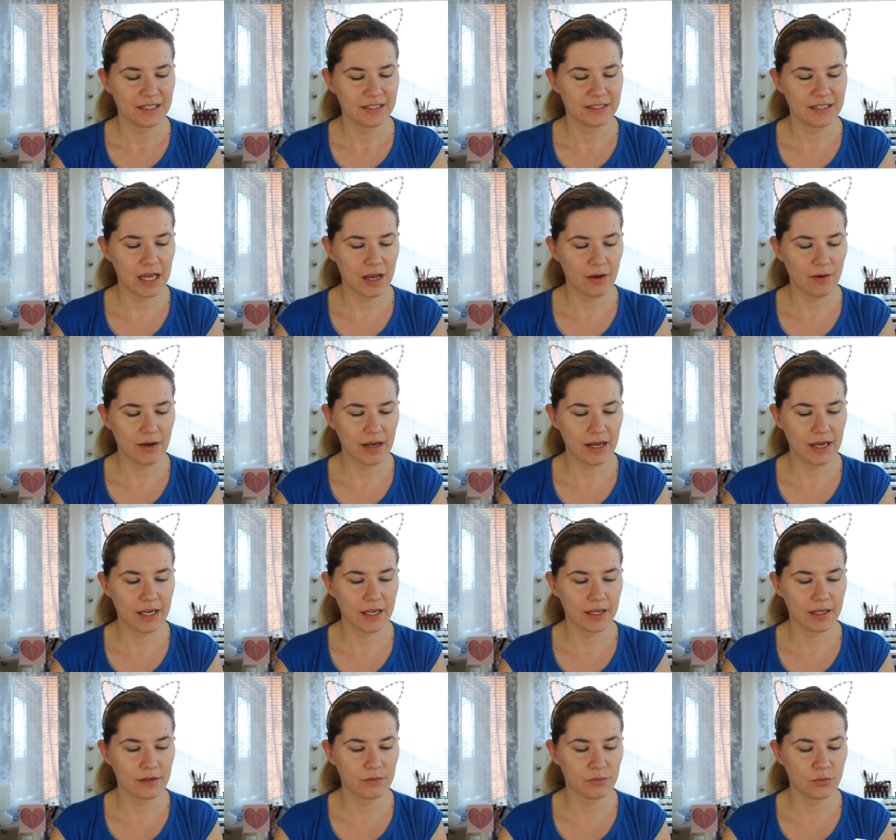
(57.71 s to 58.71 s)
Now
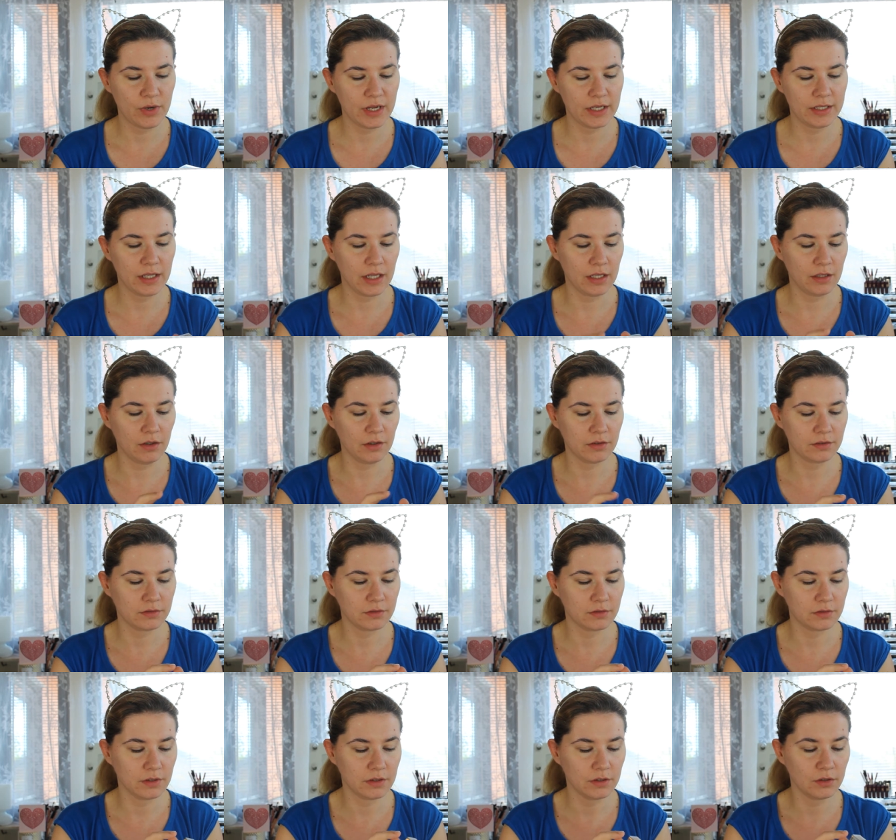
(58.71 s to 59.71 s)
I read a lot
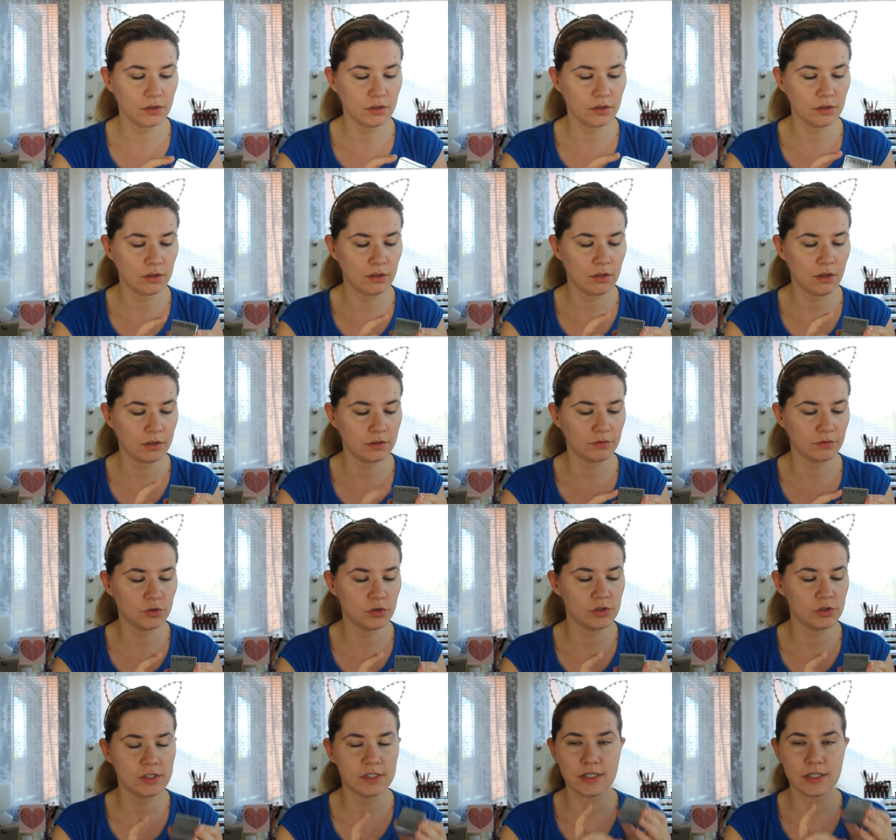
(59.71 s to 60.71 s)
a lot of
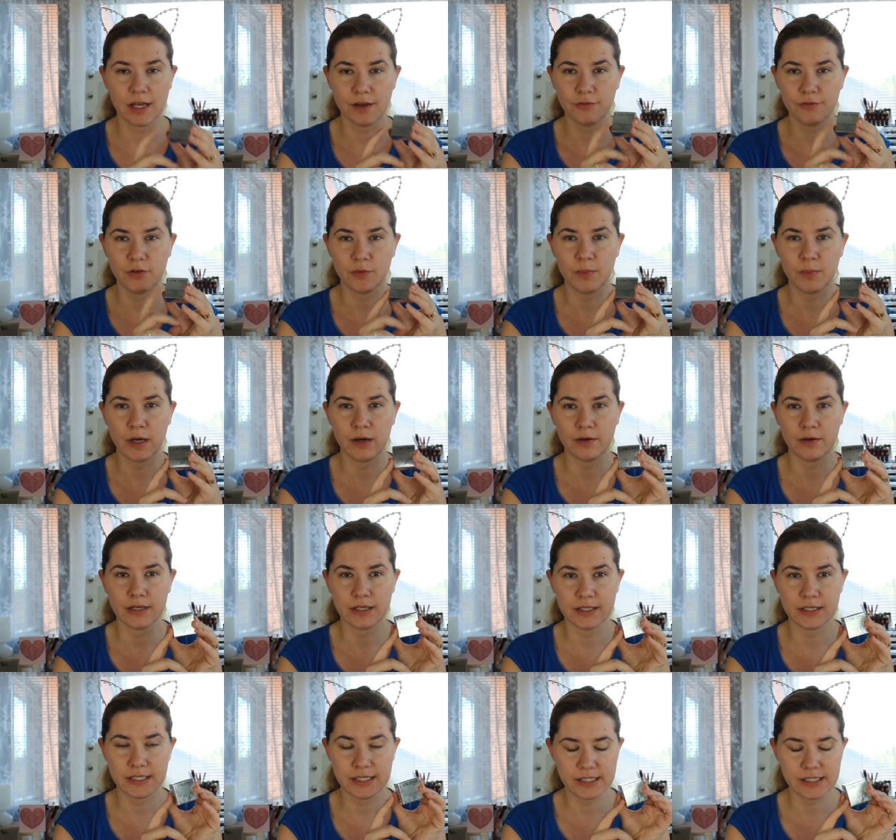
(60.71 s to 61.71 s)
good stuff
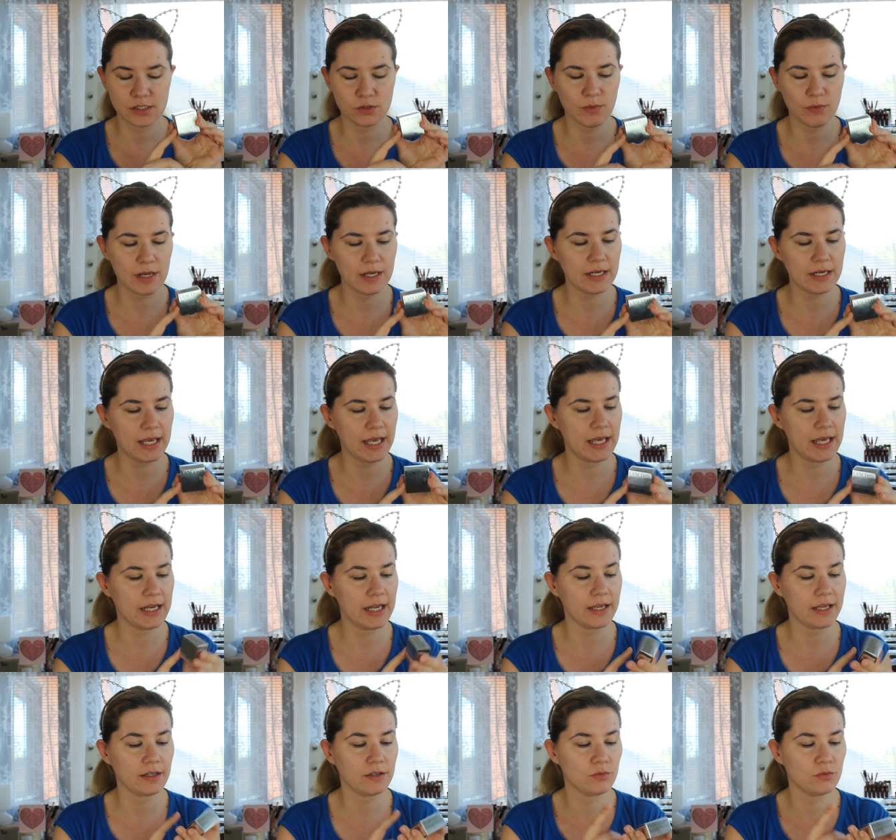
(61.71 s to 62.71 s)
about this one and
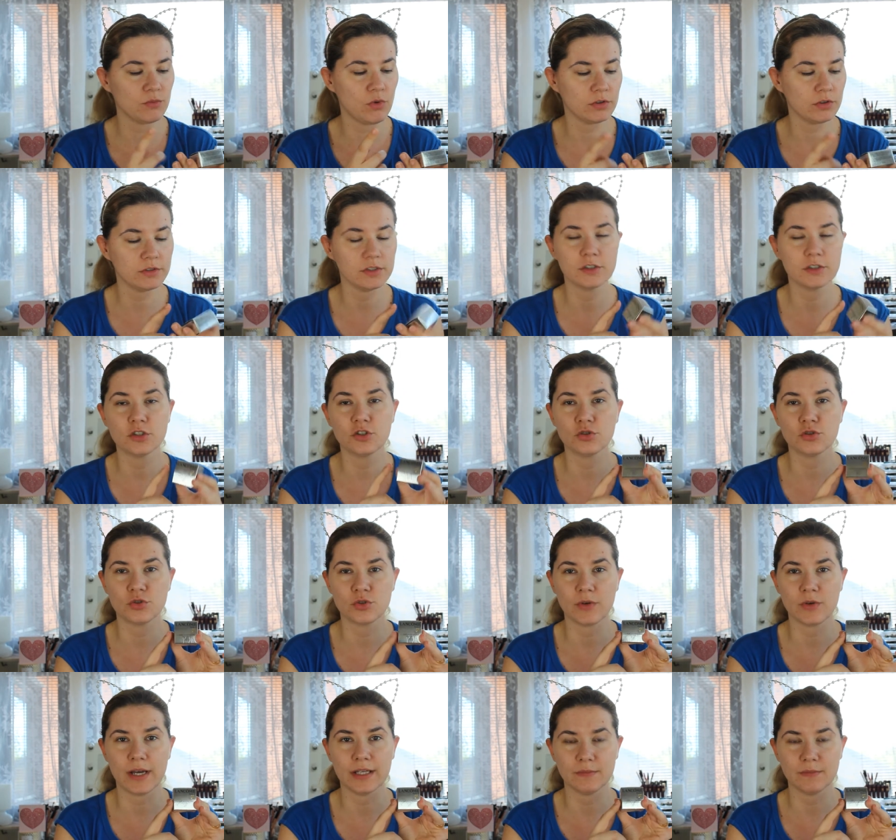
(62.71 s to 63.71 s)
I wanted to
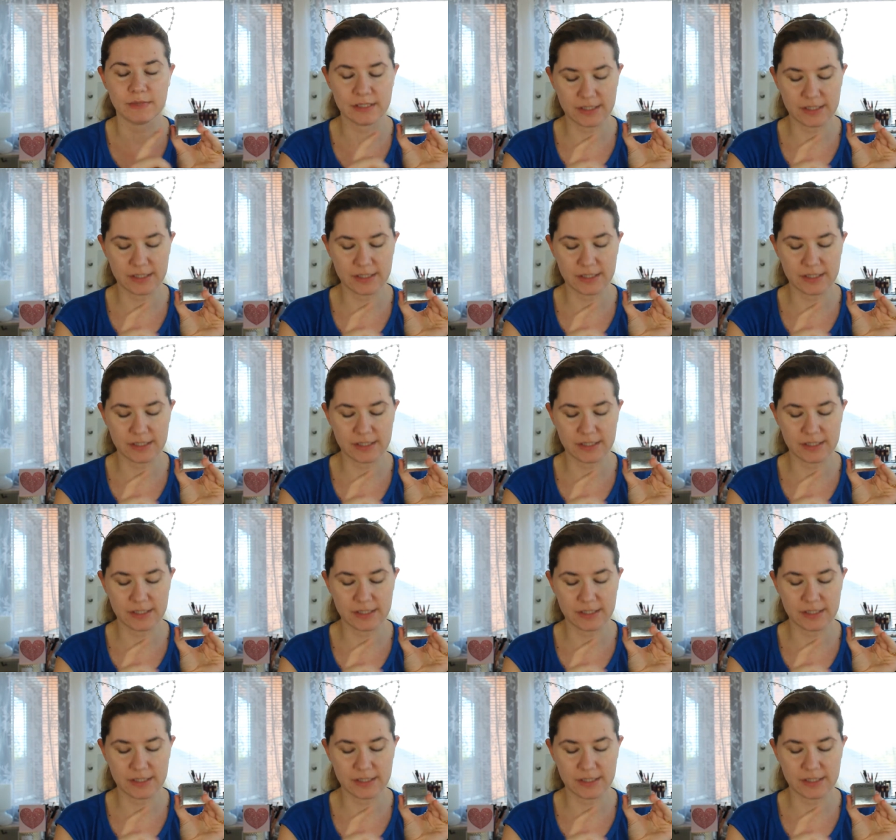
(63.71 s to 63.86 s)
try it